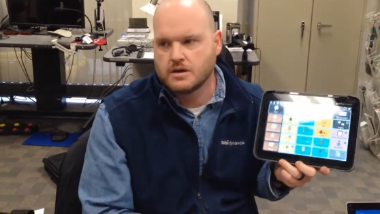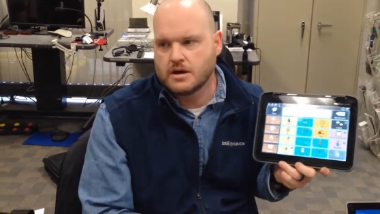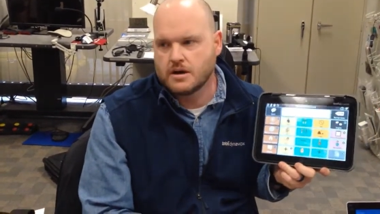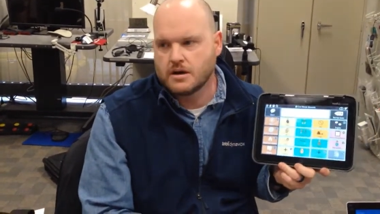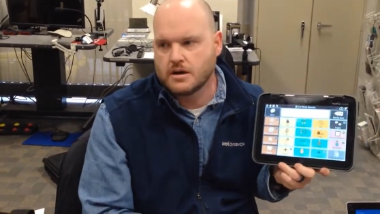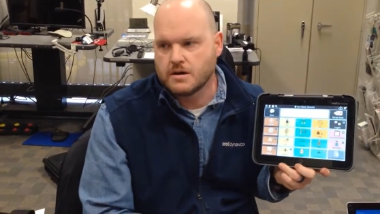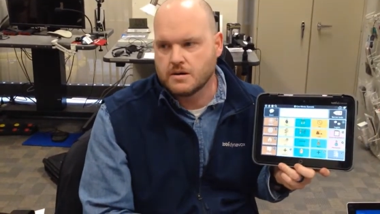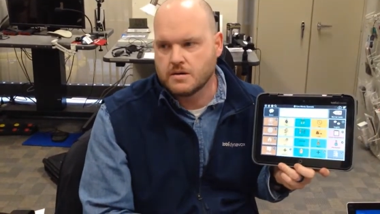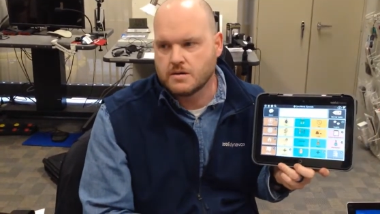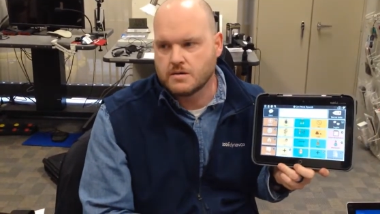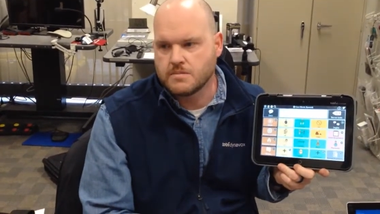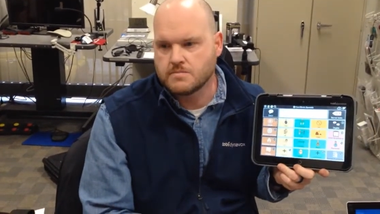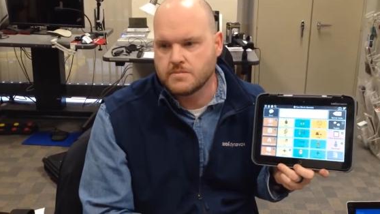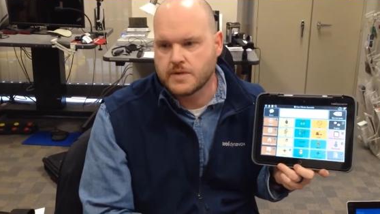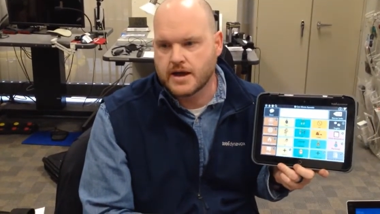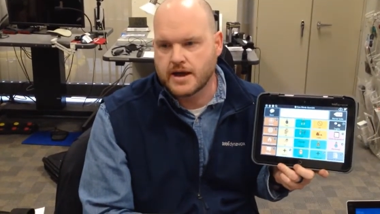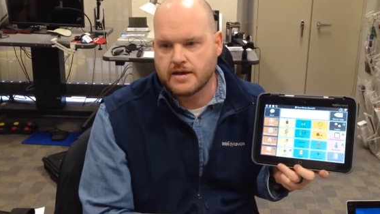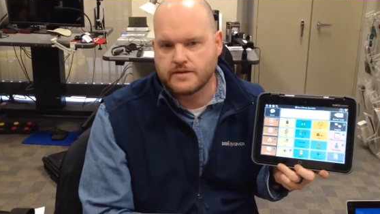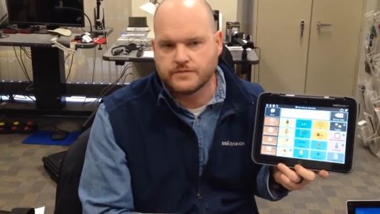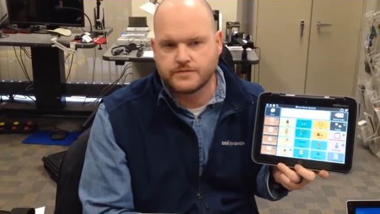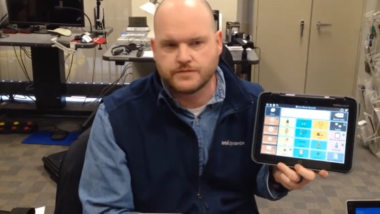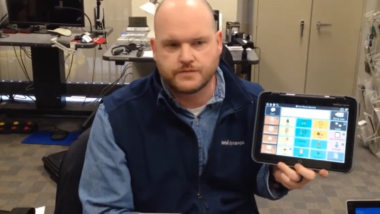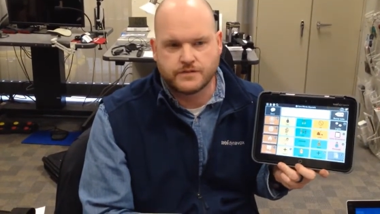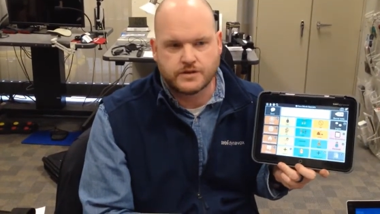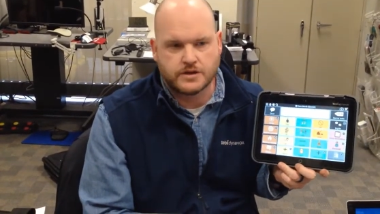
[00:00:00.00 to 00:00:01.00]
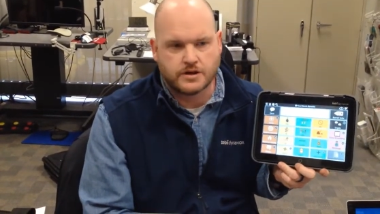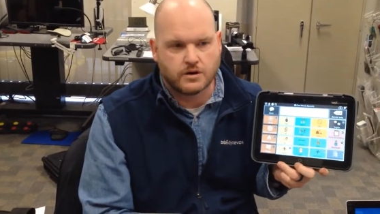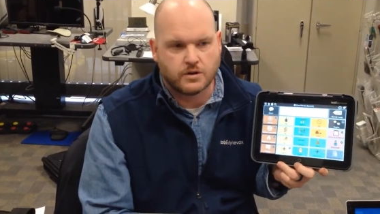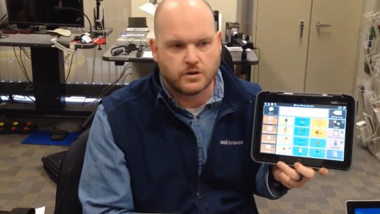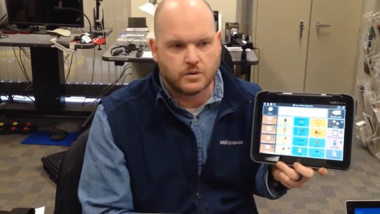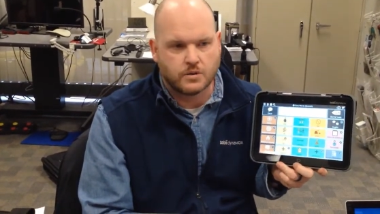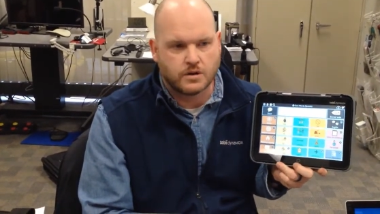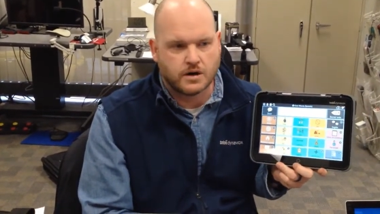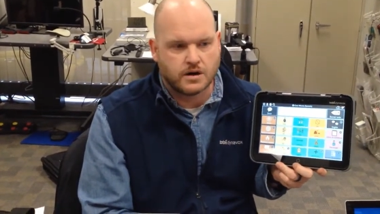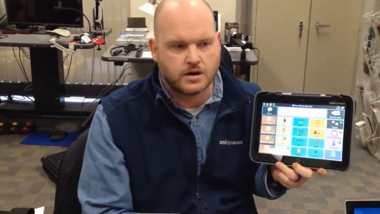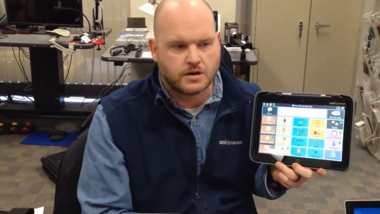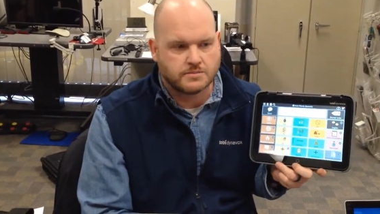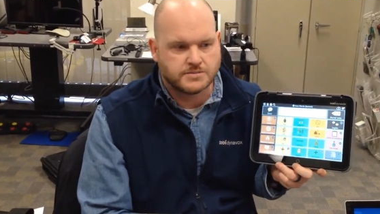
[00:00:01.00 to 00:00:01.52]
I have
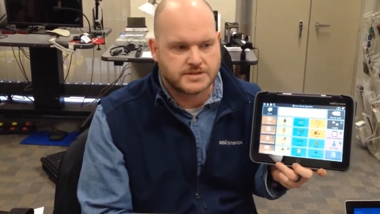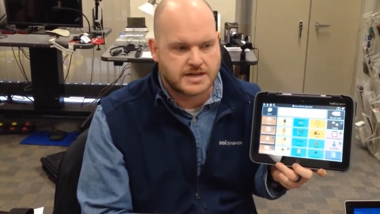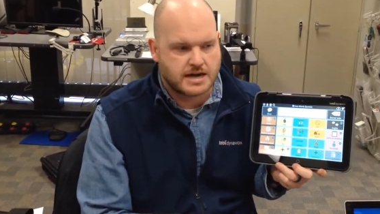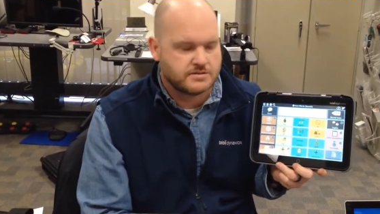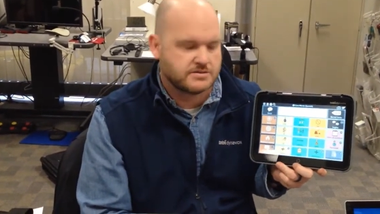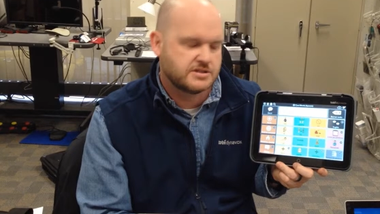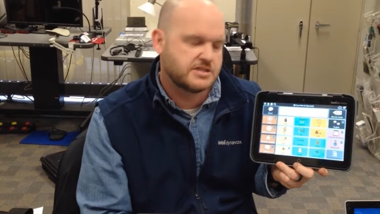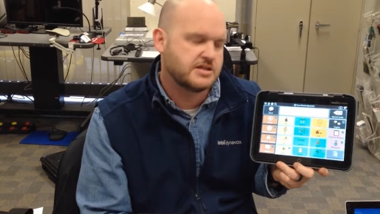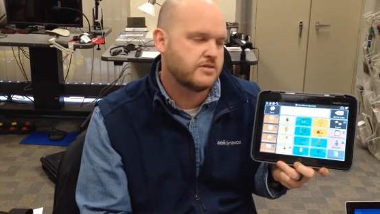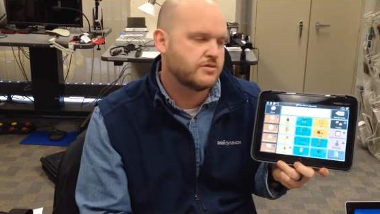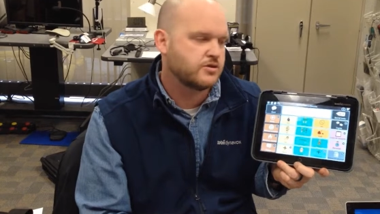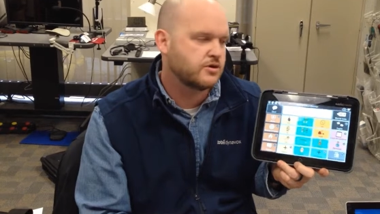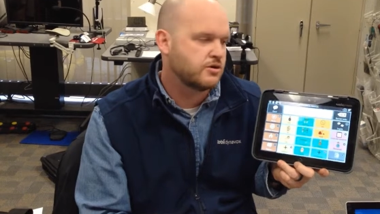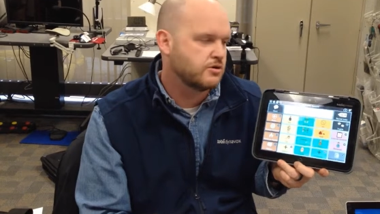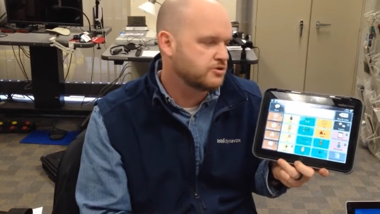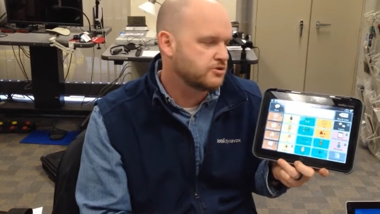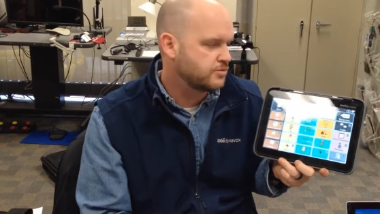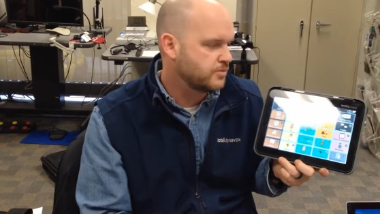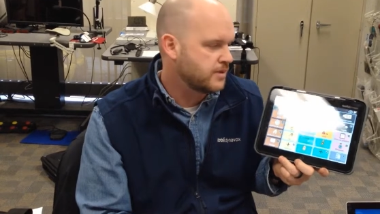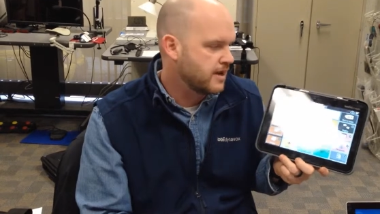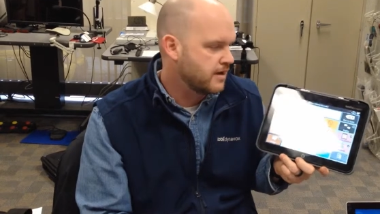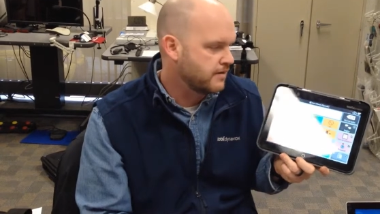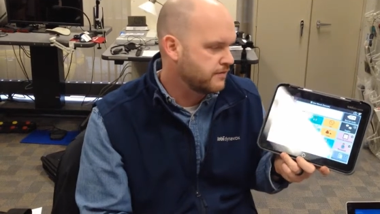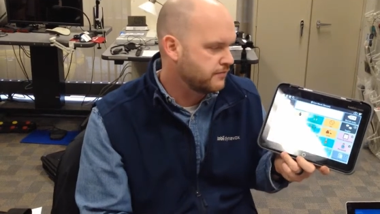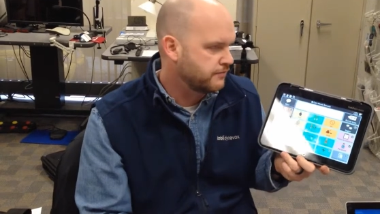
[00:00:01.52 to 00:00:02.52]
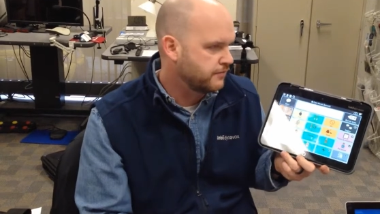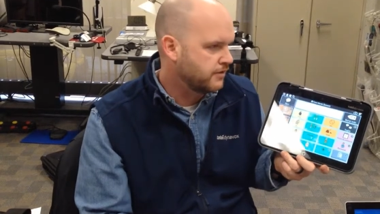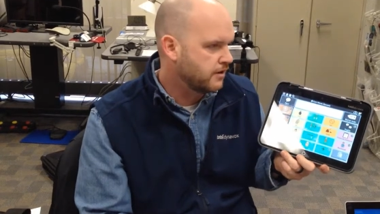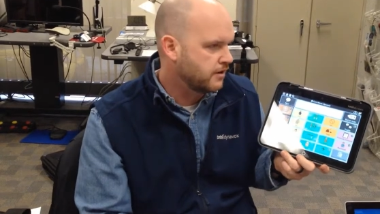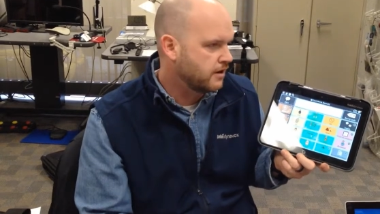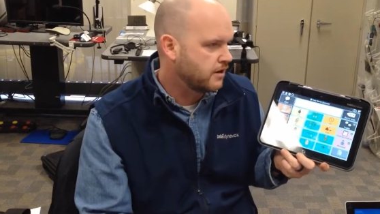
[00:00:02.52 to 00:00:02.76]
down South Coast we have